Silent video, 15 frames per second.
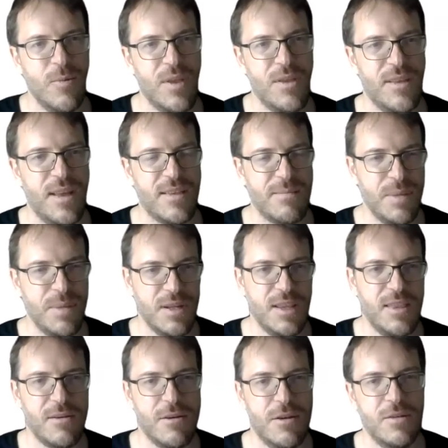whether that's
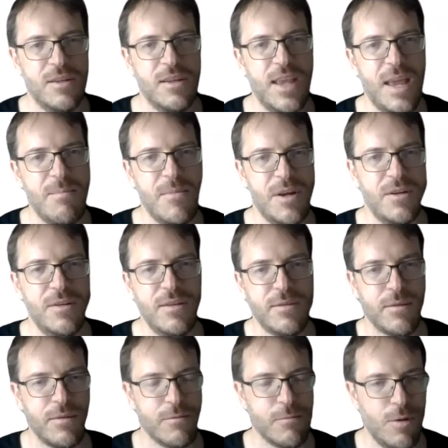building their own game
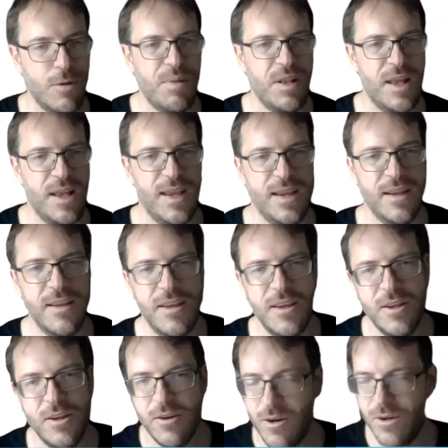modes,
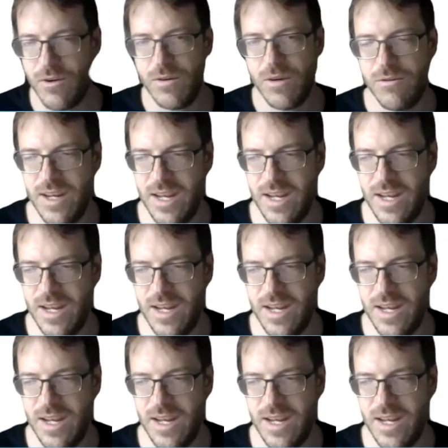role-playing, or